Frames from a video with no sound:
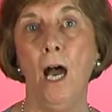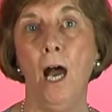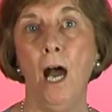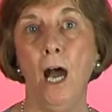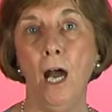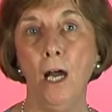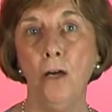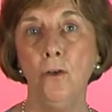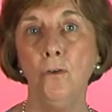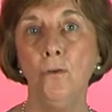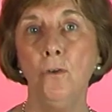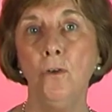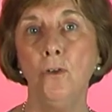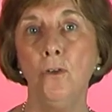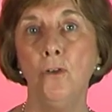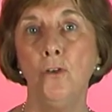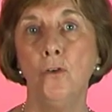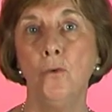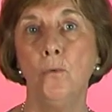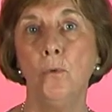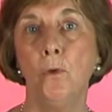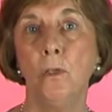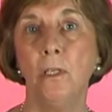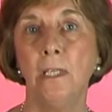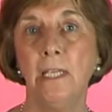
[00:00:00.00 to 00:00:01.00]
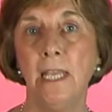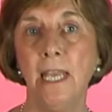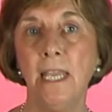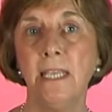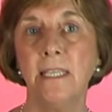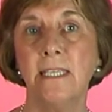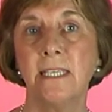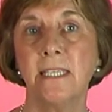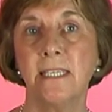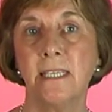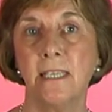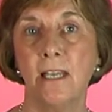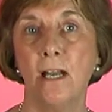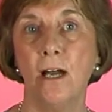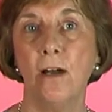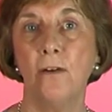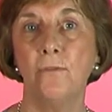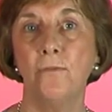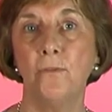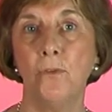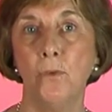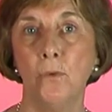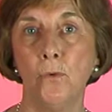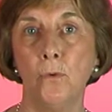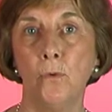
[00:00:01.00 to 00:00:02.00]
How you will let
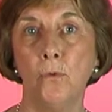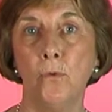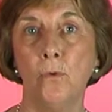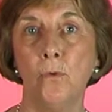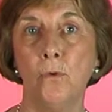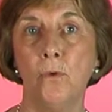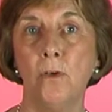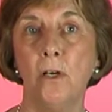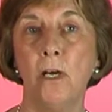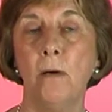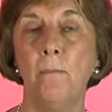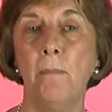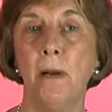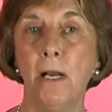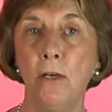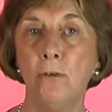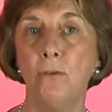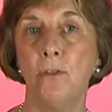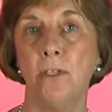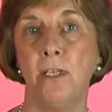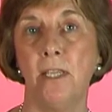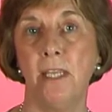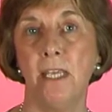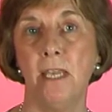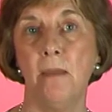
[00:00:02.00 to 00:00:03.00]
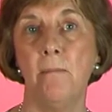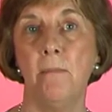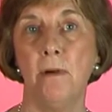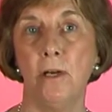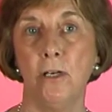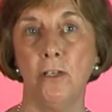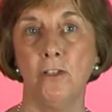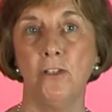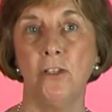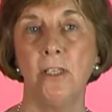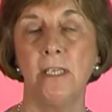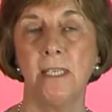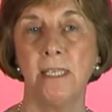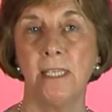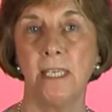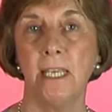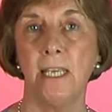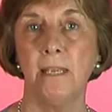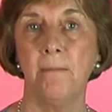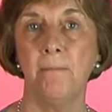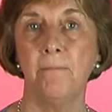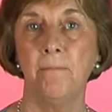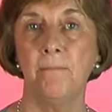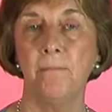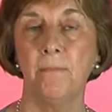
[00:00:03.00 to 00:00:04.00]
staff know about the emergency.